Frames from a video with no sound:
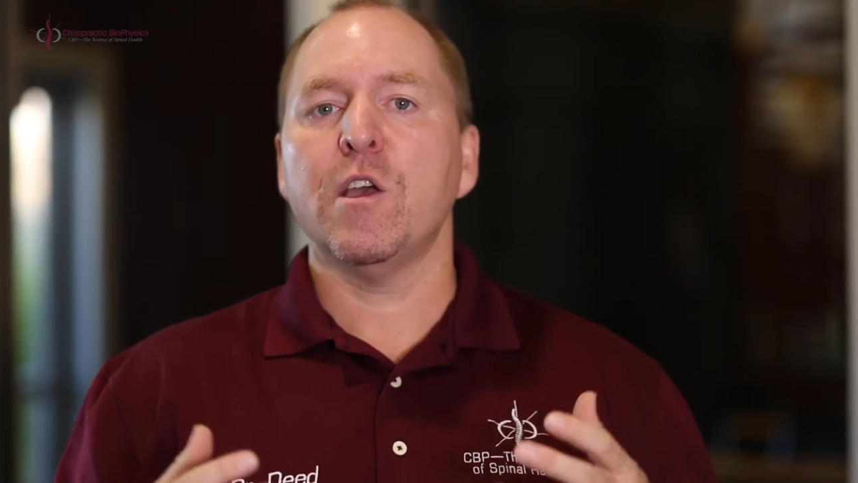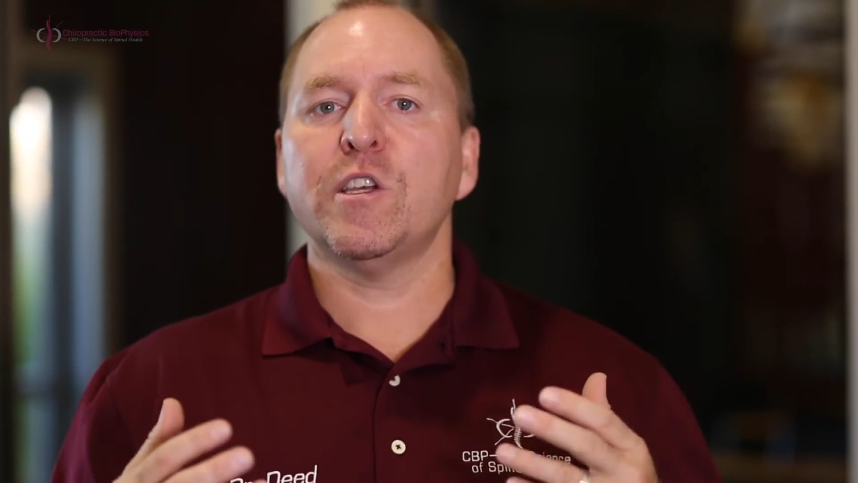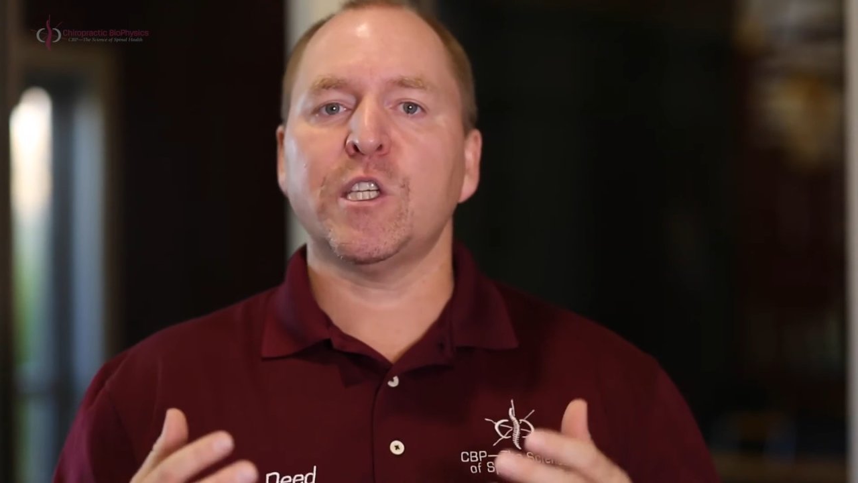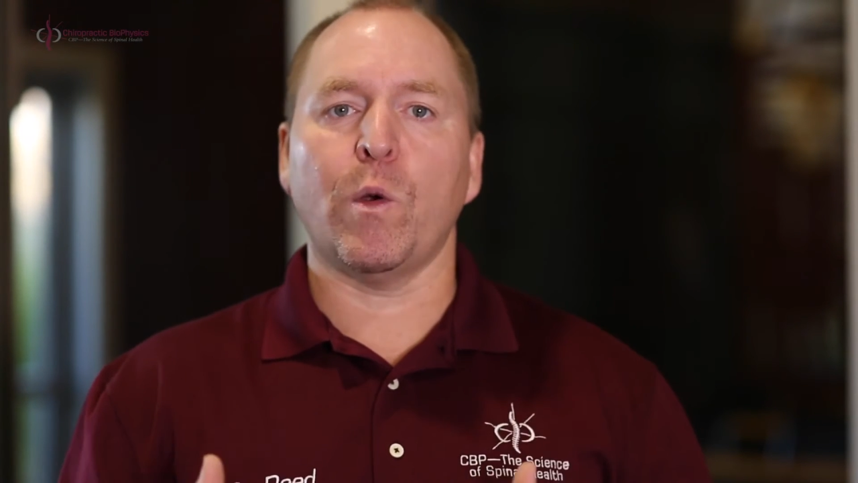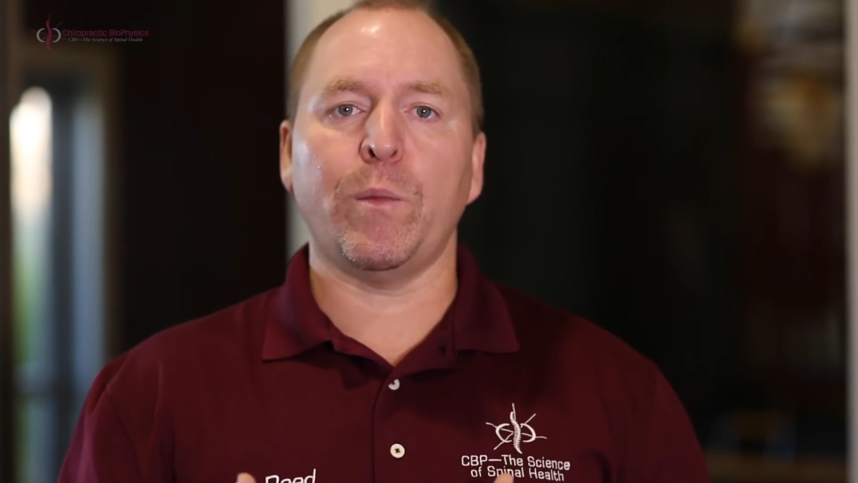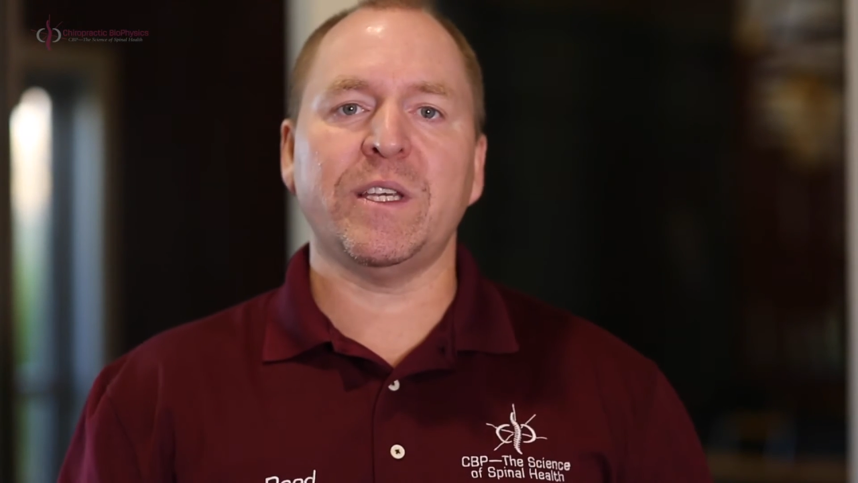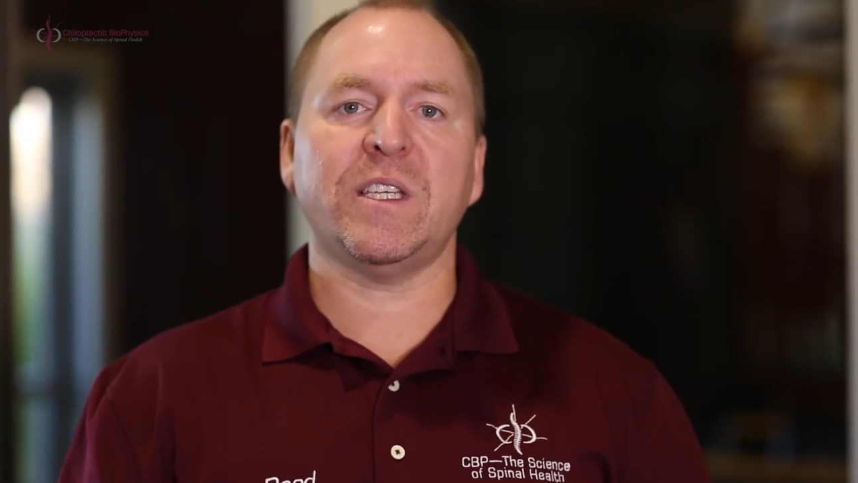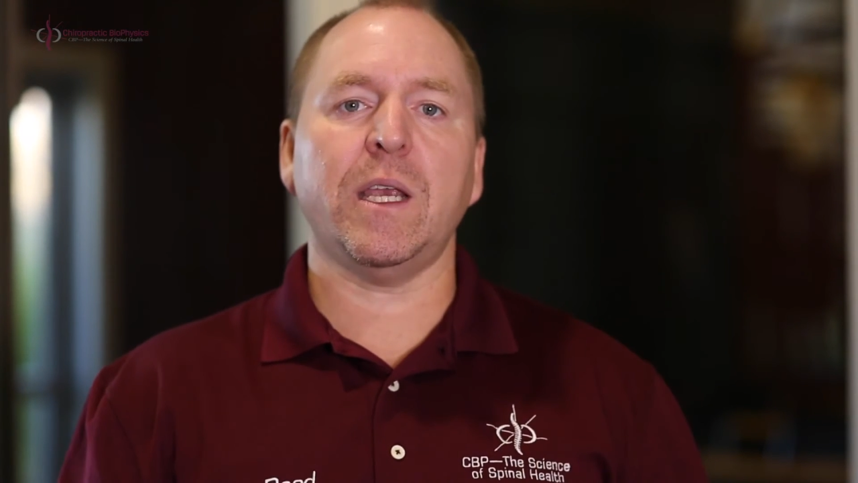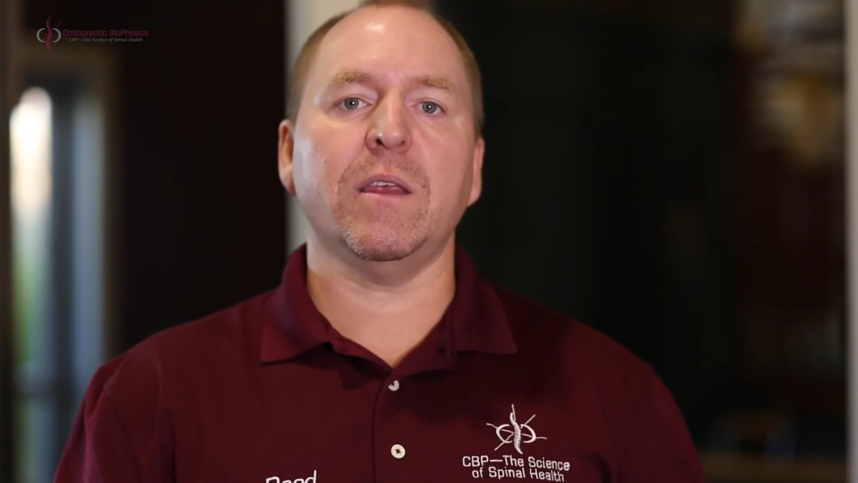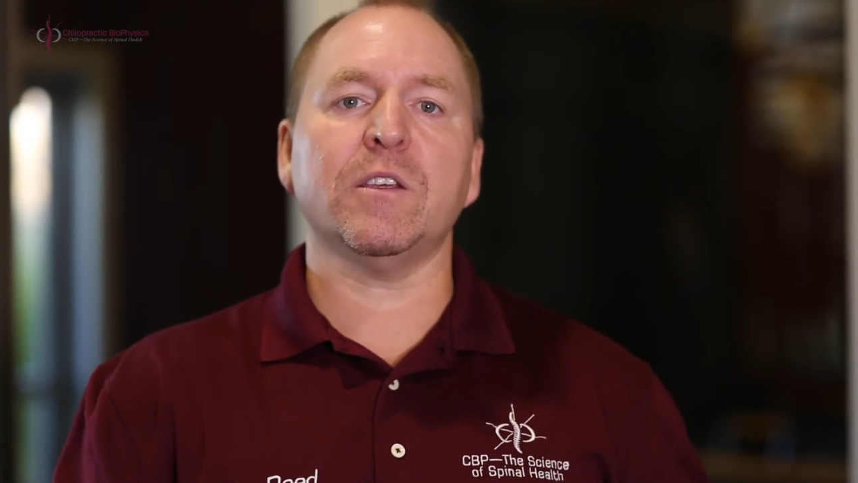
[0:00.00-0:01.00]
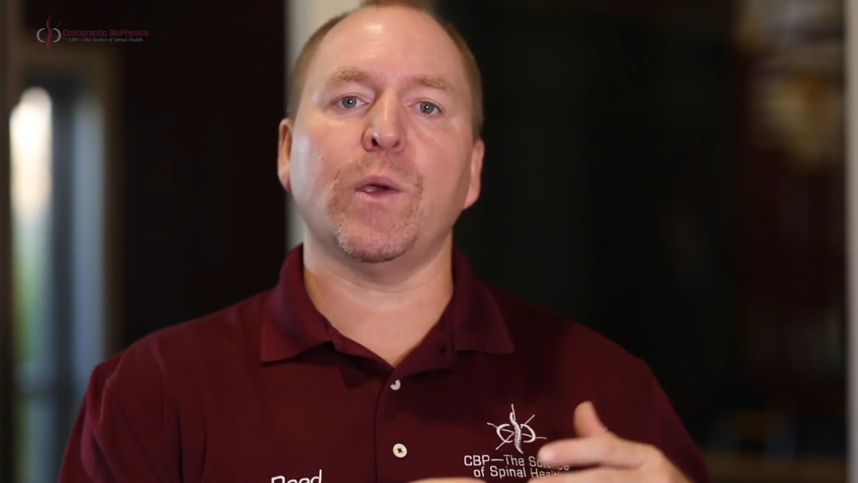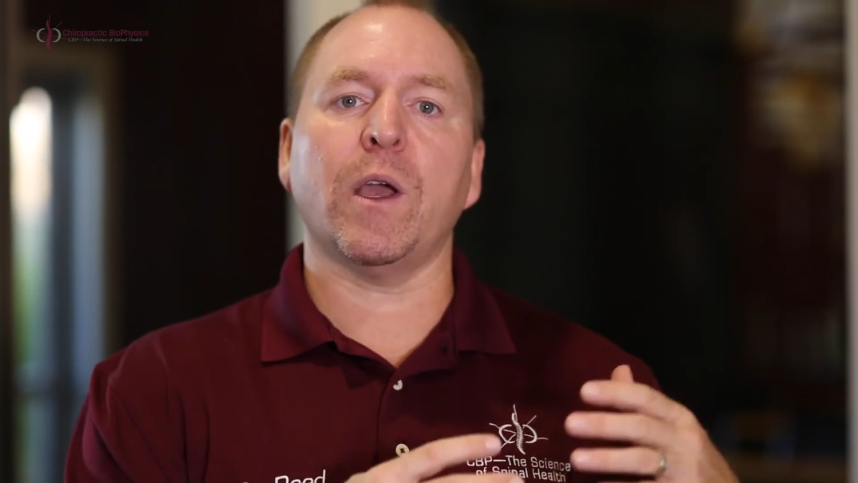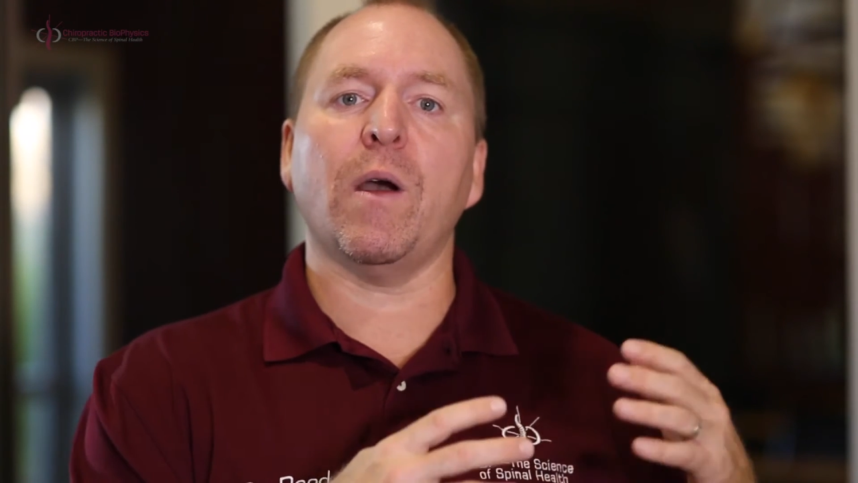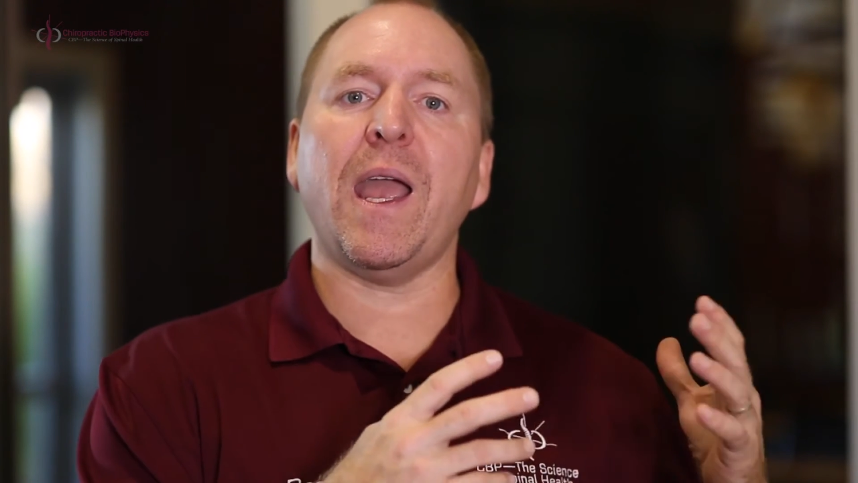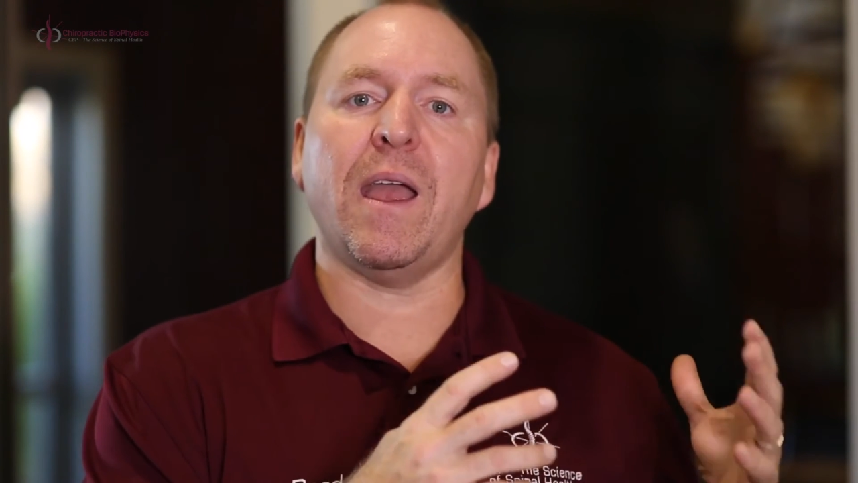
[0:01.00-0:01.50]
So when we see this, we
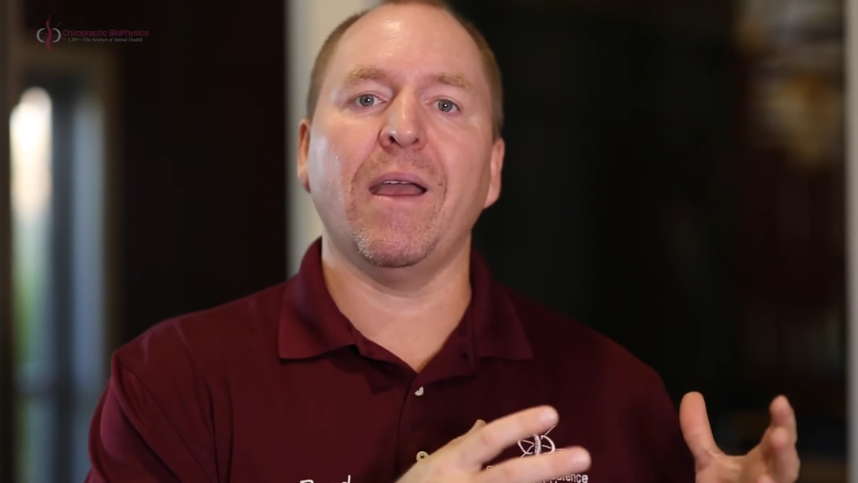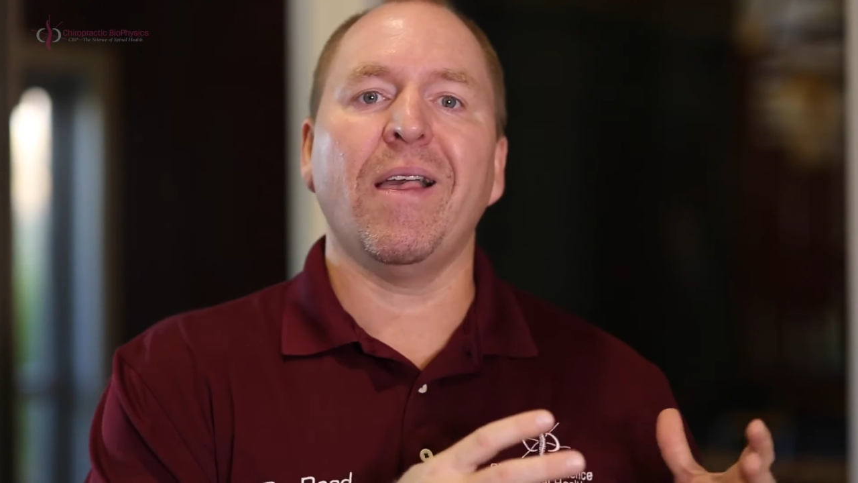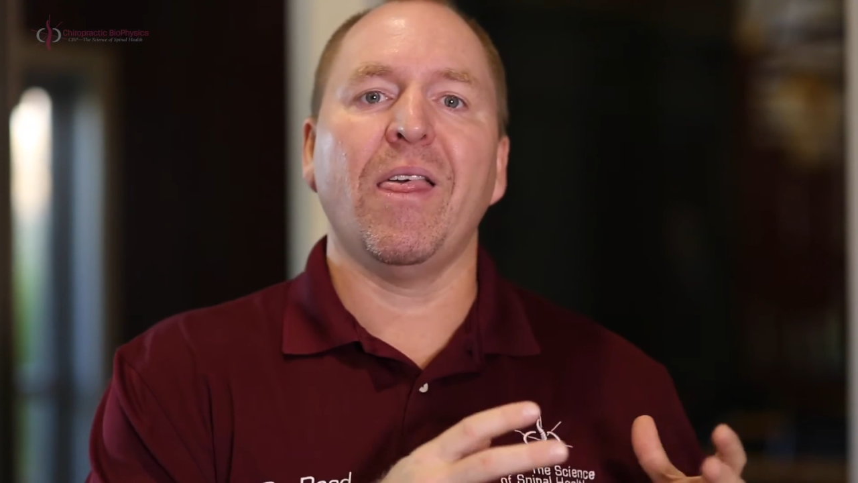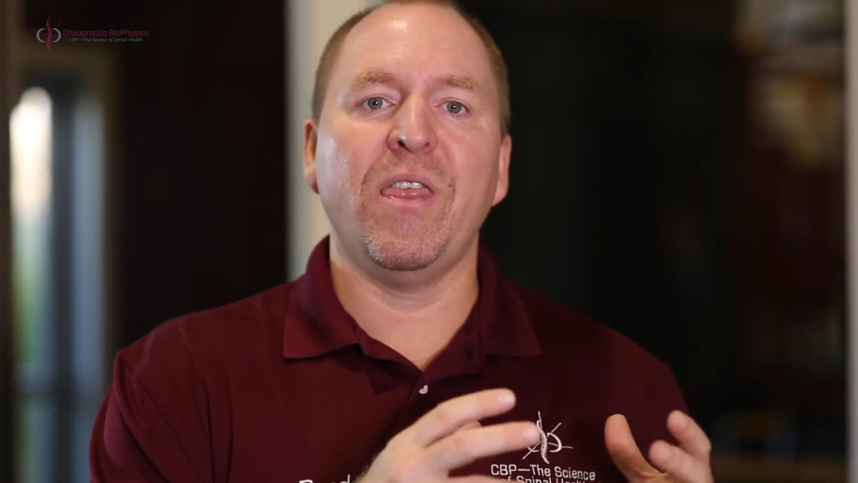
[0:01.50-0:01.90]
go, hey,